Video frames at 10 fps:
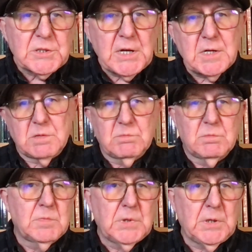sin
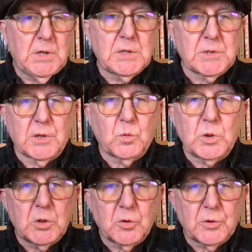into the
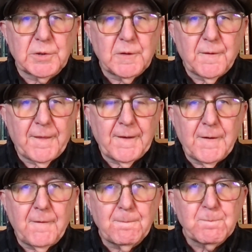world.
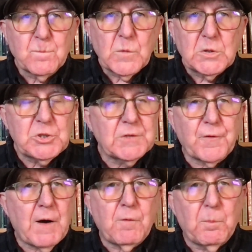She's
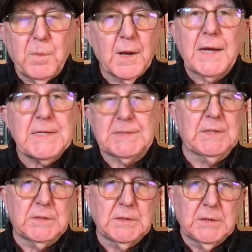forever
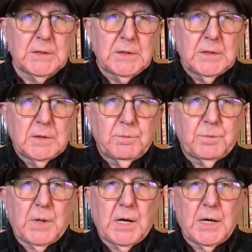blighted
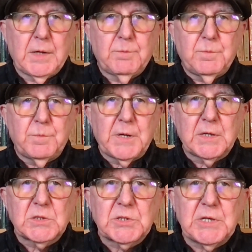by
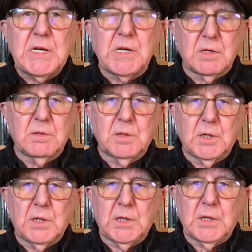being seen
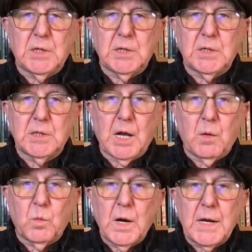in
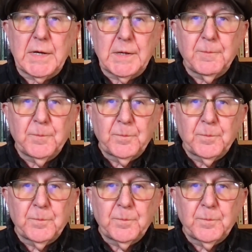that way.